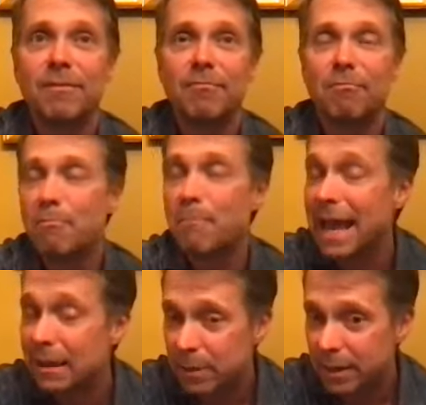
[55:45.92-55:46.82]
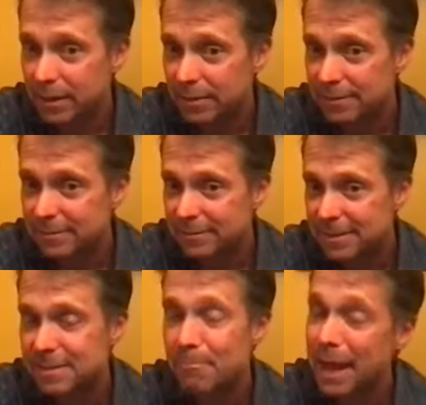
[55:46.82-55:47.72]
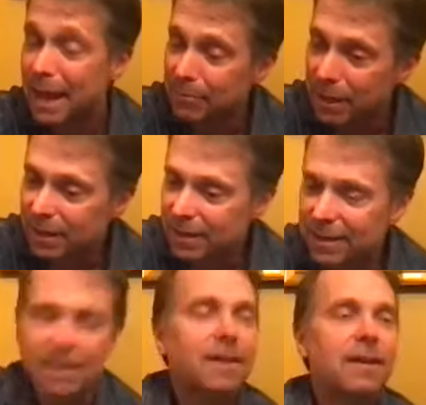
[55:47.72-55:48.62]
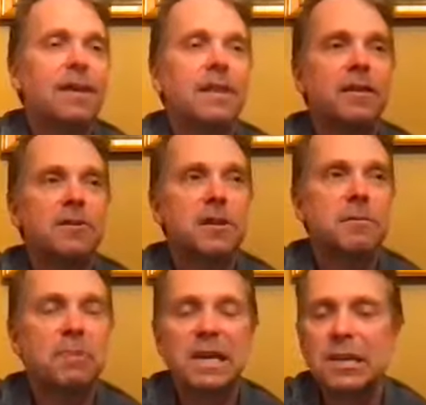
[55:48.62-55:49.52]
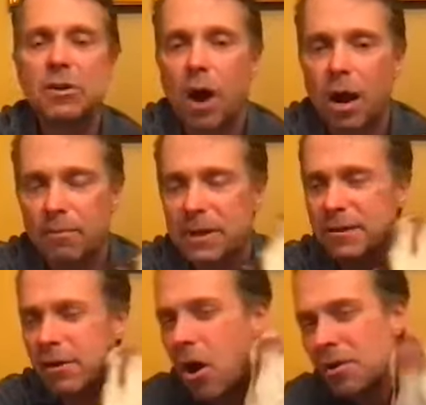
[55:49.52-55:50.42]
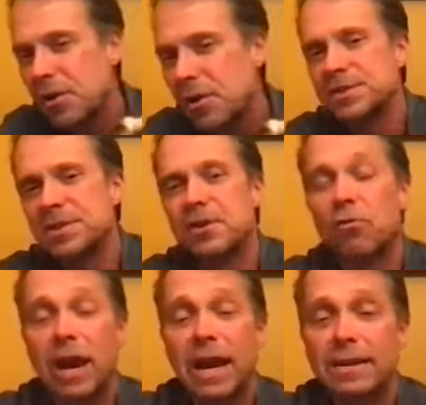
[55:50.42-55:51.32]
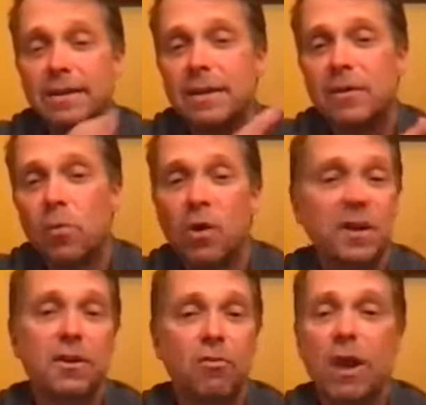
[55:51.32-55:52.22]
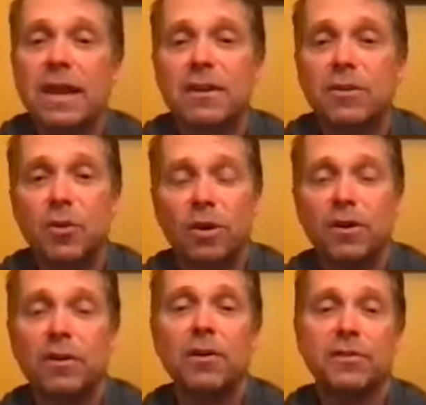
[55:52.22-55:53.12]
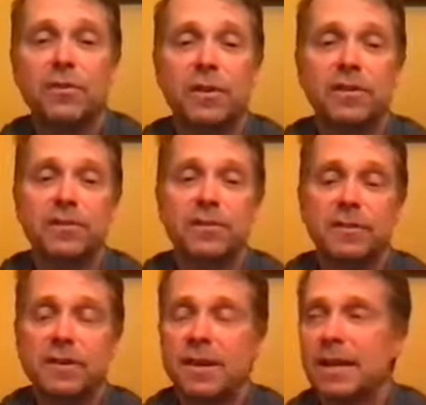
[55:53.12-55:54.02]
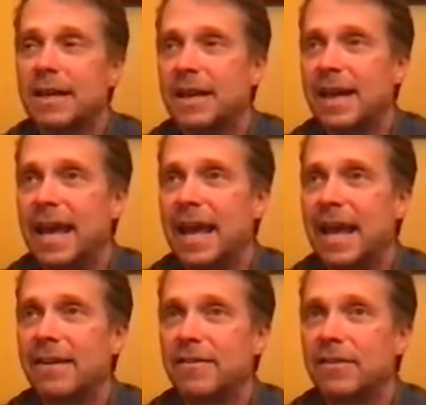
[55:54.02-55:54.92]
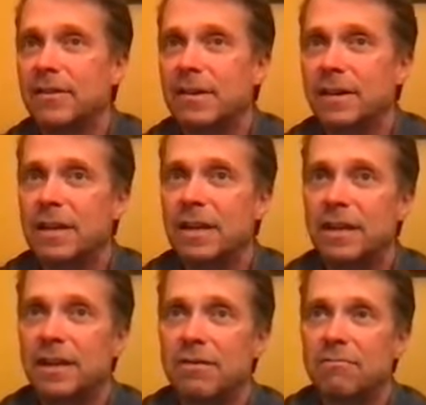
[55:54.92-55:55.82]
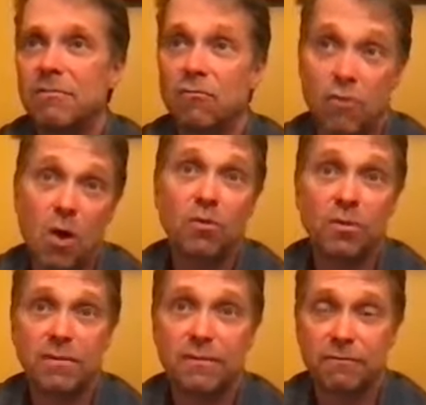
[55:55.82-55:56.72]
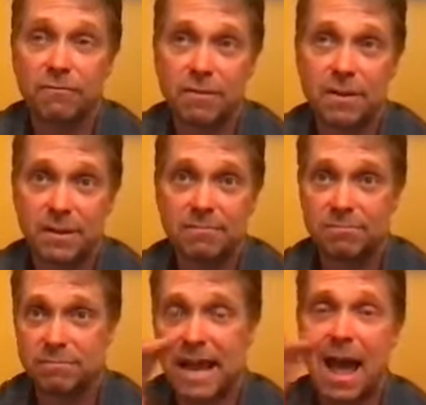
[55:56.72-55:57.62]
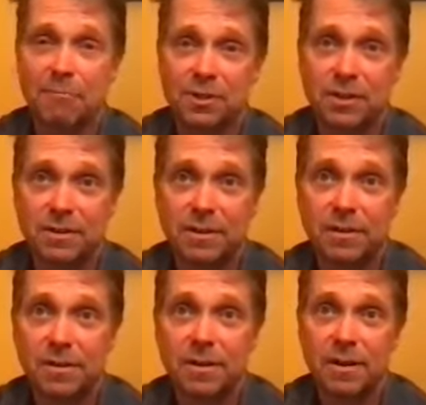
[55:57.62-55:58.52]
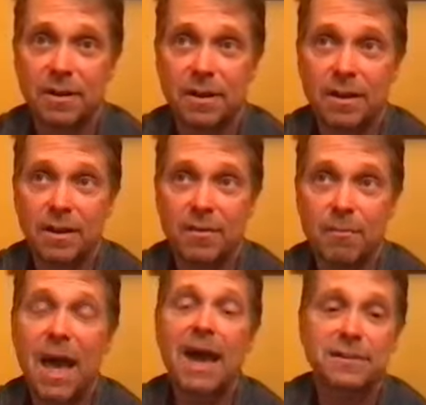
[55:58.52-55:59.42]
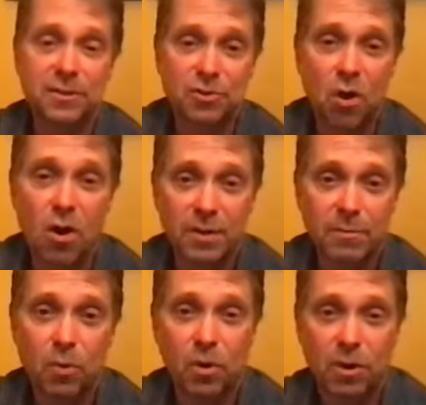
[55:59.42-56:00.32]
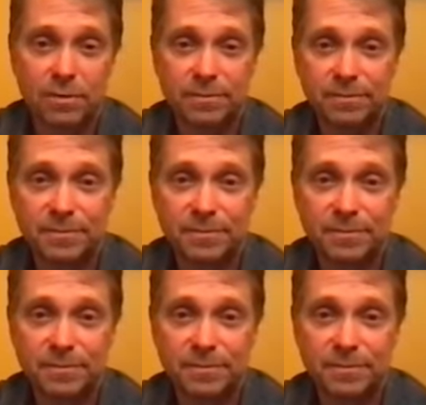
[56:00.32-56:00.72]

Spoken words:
Maybe. This is a maybe. There's Peter Arno is one of the great New Yorker cartoonists. And he wrote the caption, "Back to the drawing board."